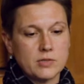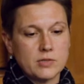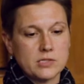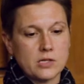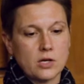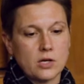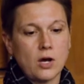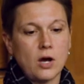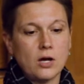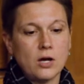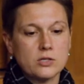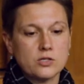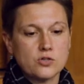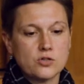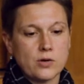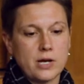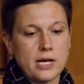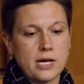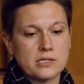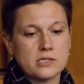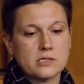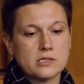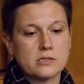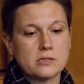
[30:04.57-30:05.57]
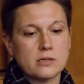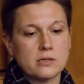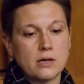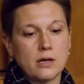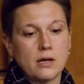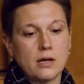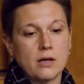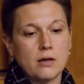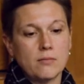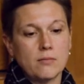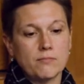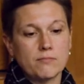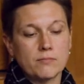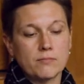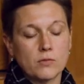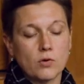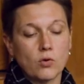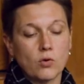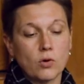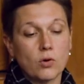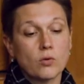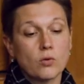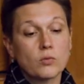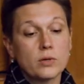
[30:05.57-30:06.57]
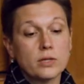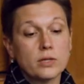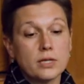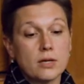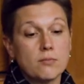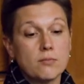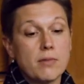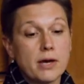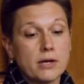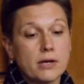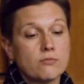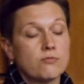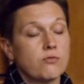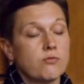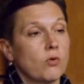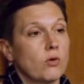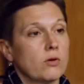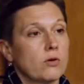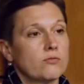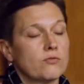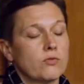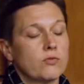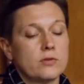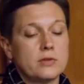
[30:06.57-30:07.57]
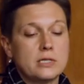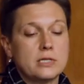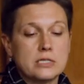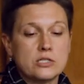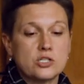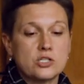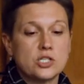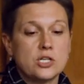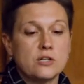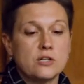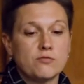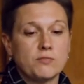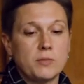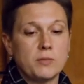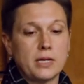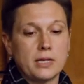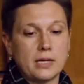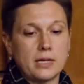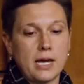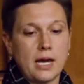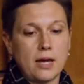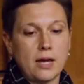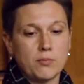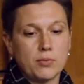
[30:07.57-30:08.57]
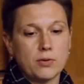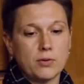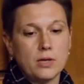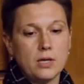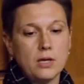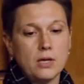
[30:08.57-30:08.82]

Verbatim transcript: as a contrast, um, or, or, really a metaphor for the achievement gap,